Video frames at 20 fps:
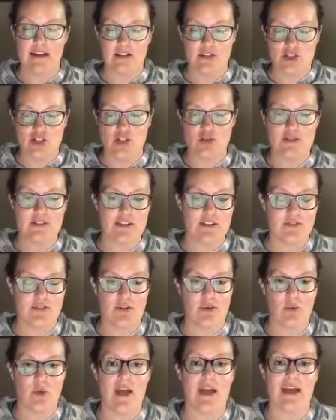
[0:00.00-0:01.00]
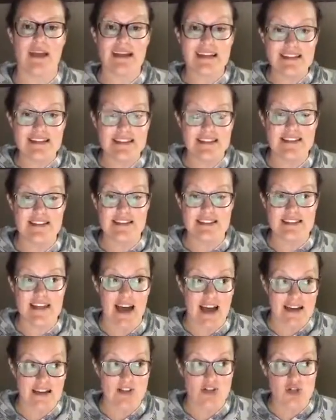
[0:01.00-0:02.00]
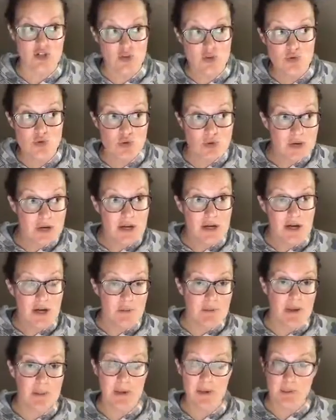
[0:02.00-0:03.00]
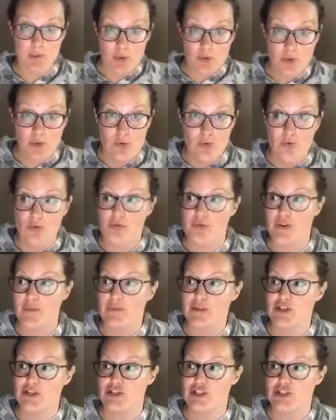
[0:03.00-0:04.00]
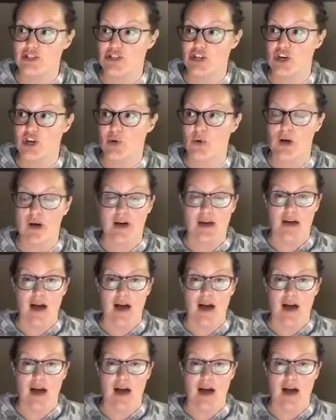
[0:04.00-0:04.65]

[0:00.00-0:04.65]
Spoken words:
Choose a different way. Decide to maybe move from the shit show.